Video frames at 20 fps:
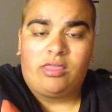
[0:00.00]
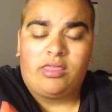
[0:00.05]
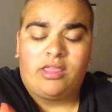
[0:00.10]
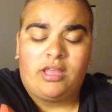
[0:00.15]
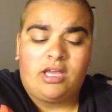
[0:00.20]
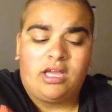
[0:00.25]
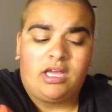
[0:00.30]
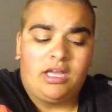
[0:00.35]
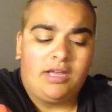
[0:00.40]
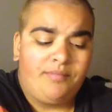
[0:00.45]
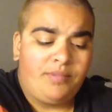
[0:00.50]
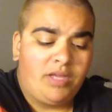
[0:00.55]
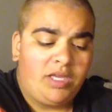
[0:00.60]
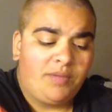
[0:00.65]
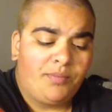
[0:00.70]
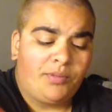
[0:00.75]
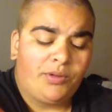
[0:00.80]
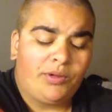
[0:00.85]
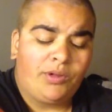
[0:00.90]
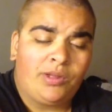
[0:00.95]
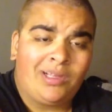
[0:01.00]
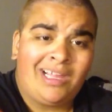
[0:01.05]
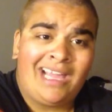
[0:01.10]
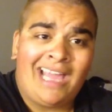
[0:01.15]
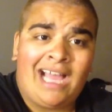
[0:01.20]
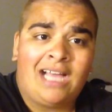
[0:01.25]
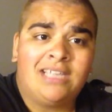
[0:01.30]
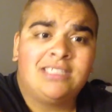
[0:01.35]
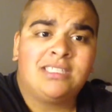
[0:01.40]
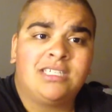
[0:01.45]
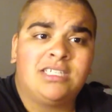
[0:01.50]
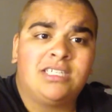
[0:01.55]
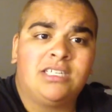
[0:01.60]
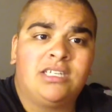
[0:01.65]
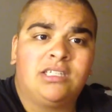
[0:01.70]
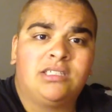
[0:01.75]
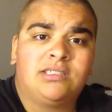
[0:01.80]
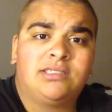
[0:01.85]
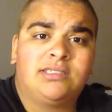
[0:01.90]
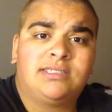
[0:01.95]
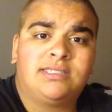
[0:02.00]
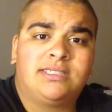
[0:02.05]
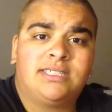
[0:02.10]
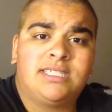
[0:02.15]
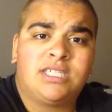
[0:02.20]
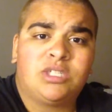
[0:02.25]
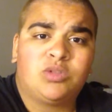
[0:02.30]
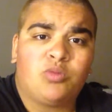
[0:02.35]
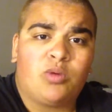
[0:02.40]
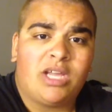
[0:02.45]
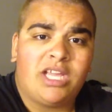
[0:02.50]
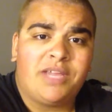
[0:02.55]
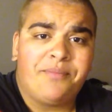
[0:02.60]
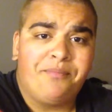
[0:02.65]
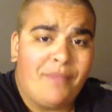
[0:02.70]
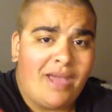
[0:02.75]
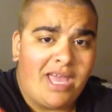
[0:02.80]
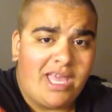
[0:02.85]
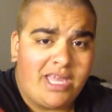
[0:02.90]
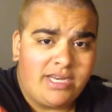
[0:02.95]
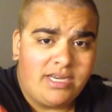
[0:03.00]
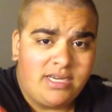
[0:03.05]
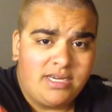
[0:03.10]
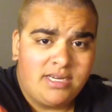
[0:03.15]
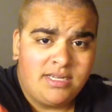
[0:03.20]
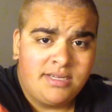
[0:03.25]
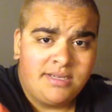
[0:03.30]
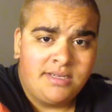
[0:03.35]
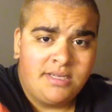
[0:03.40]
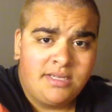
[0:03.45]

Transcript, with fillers: the people casted cis white men